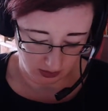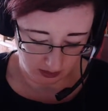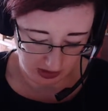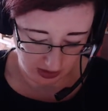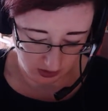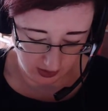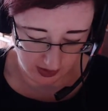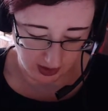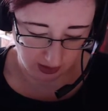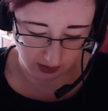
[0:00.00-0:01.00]
Be
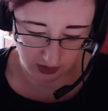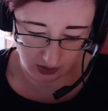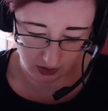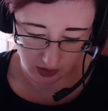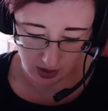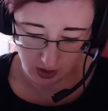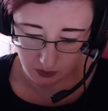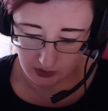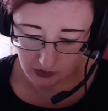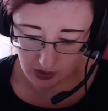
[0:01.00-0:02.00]
interesting. So
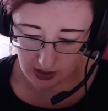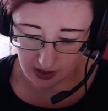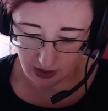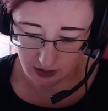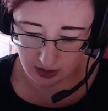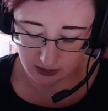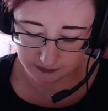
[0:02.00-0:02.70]
we've got our,